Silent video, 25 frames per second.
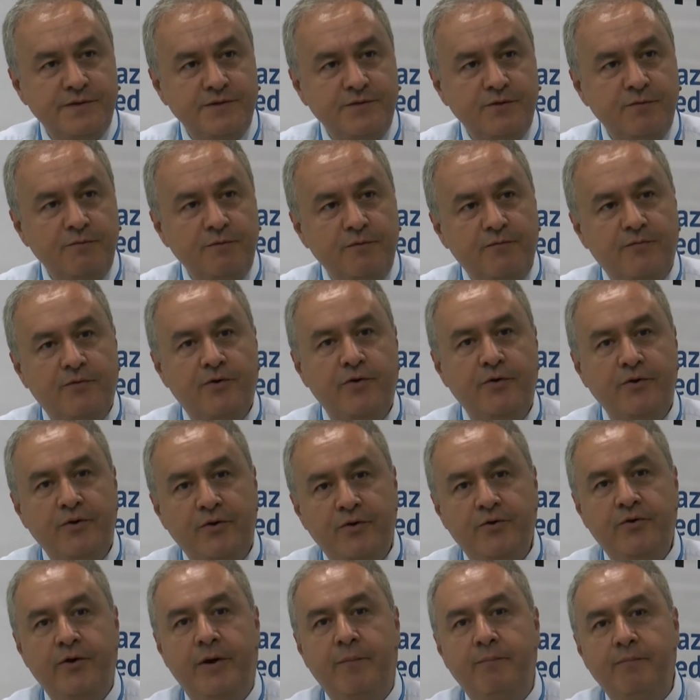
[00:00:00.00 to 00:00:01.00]
So before
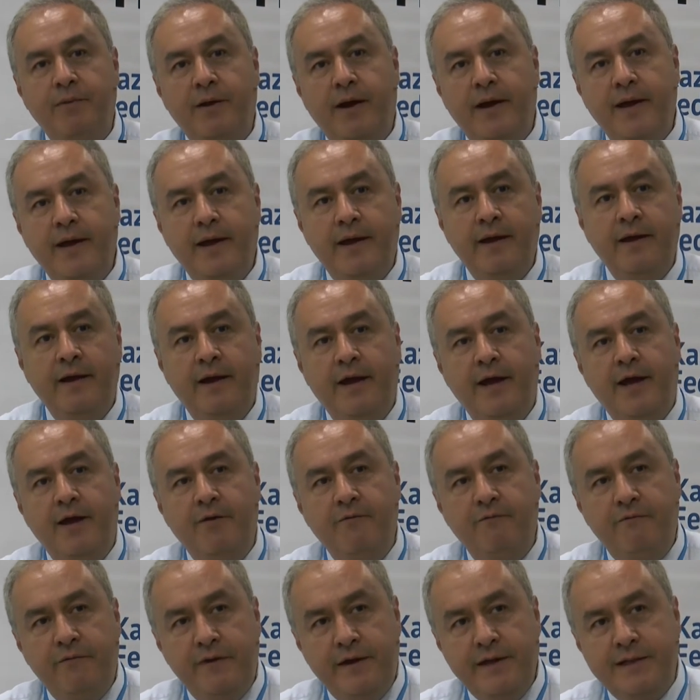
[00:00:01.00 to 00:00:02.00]
you apply a
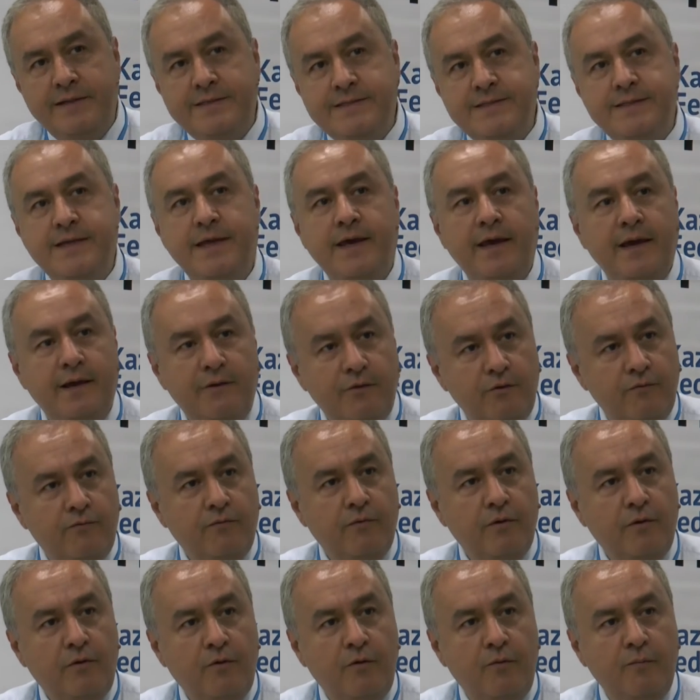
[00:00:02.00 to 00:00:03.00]
field scale of
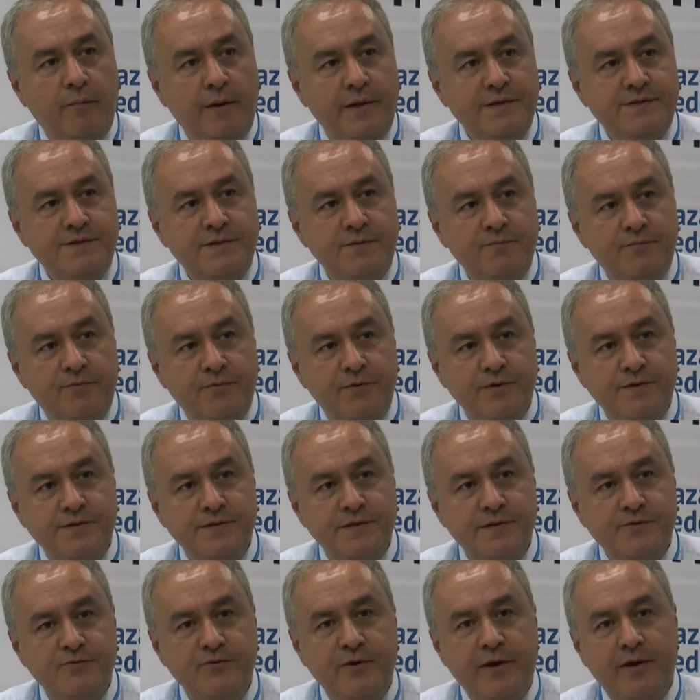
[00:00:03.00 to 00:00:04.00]
a combustion
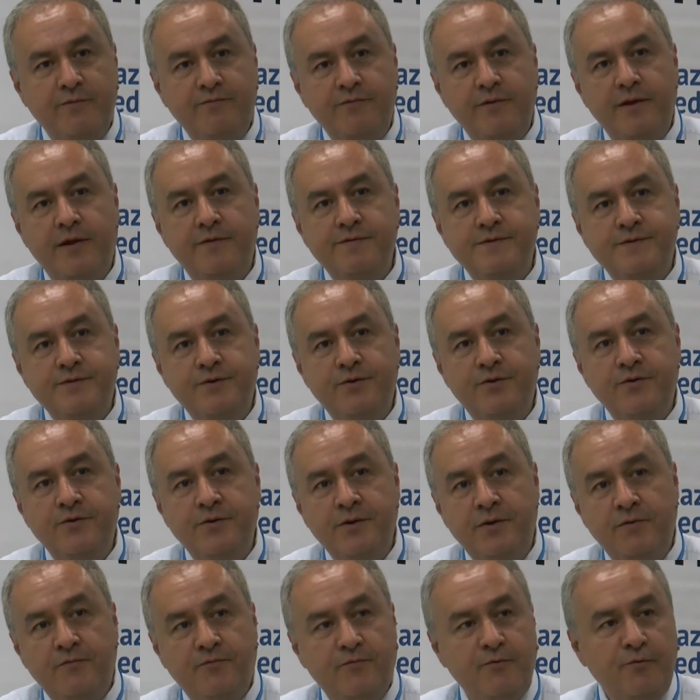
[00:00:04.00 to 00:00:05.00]
process, you have to have
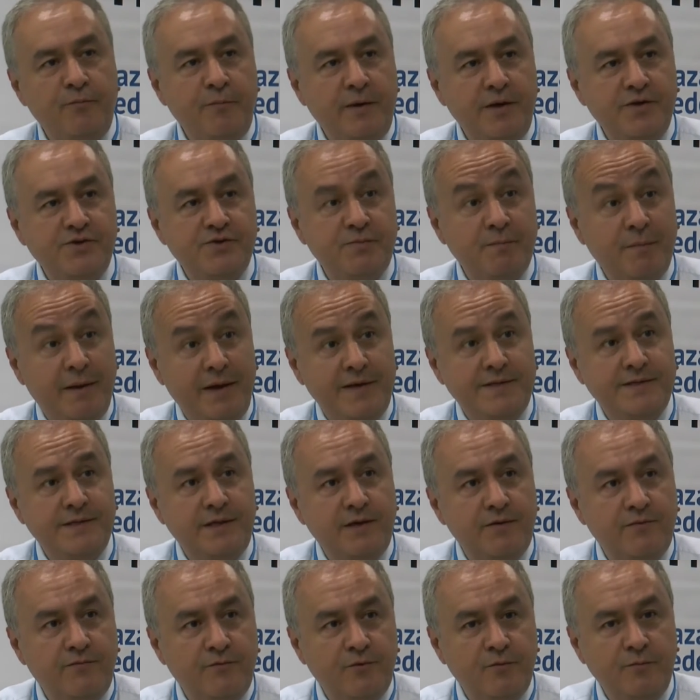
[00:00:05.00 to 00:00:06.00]
certain information,
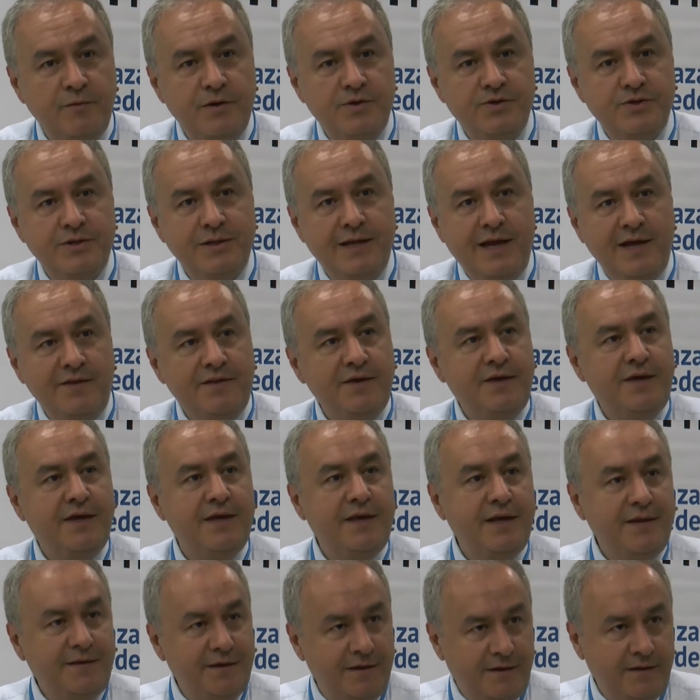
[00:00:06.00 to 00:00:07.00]
basic information, like the
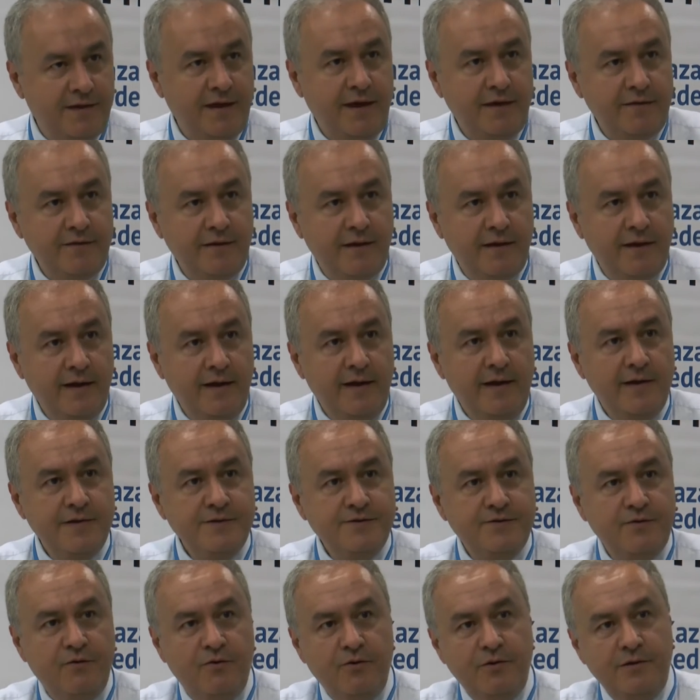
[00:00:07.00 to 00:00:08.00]
kinetic data.
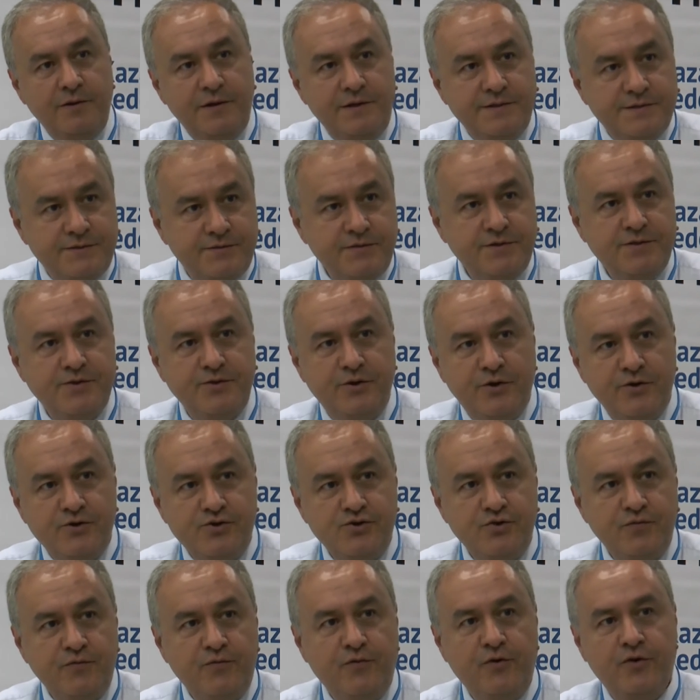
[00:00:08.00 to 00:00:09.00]
So all this
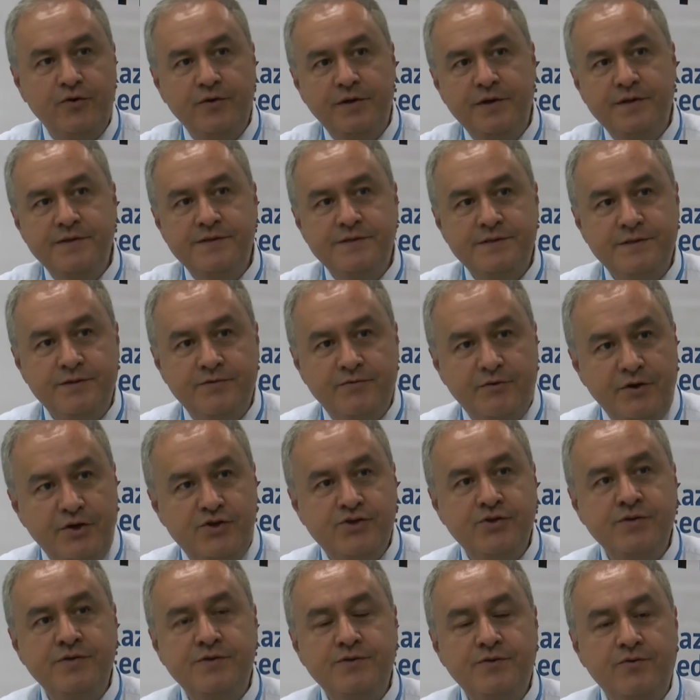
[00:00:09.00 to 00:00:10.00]
research for these
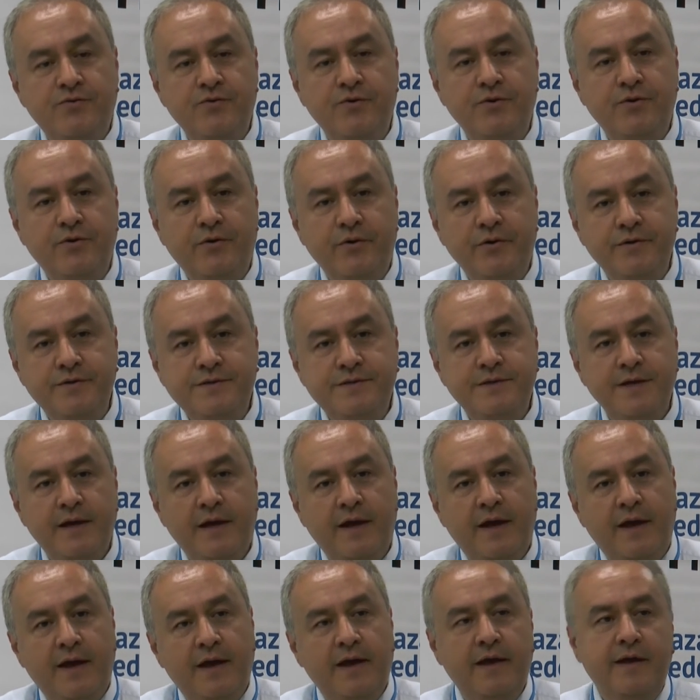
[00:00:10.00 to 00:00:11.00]
regions, crude oils,
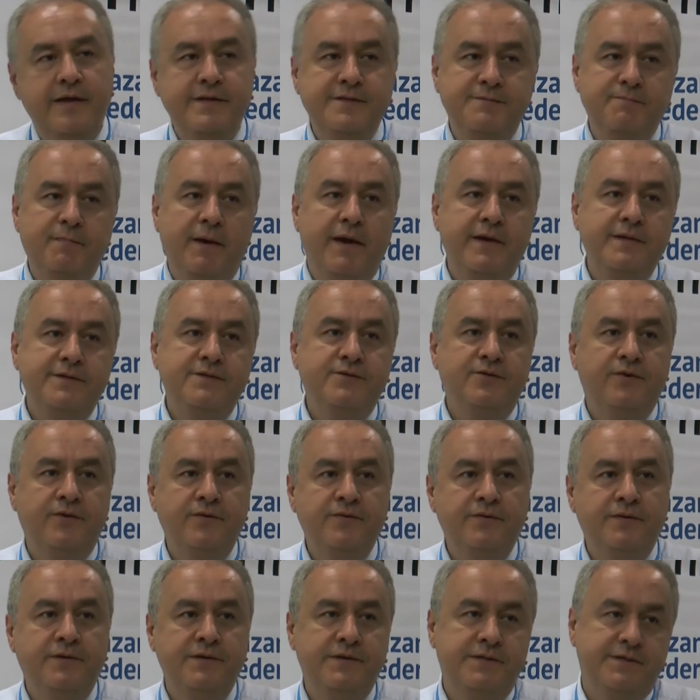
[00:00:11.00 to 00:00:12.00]
is based
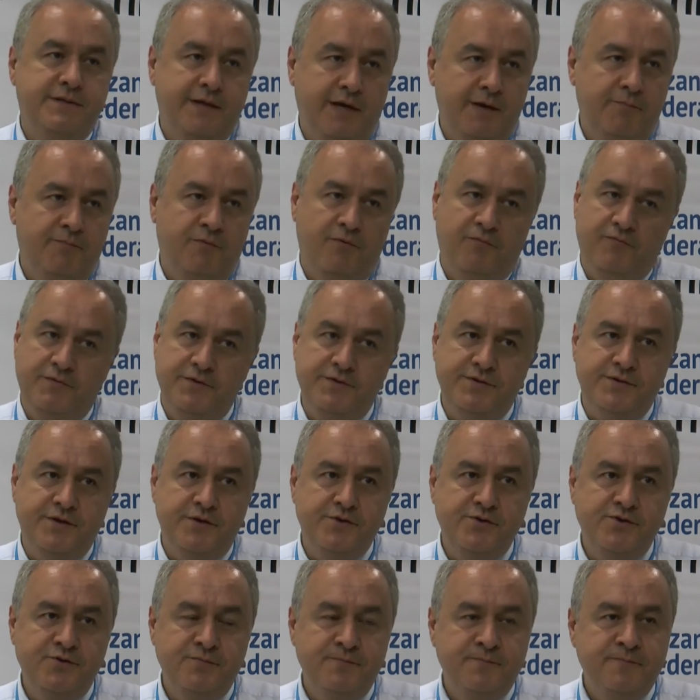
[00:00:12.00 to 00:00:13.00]
on this type of
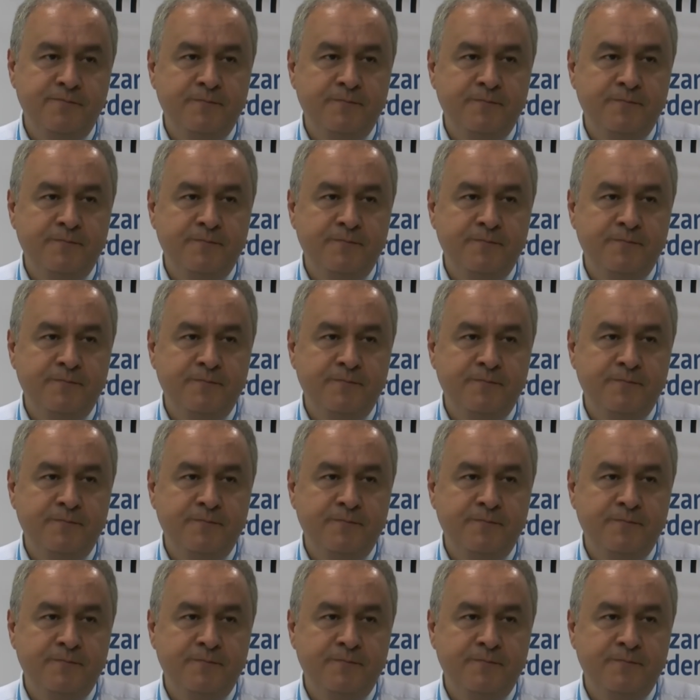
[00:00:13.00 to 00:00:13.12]
research.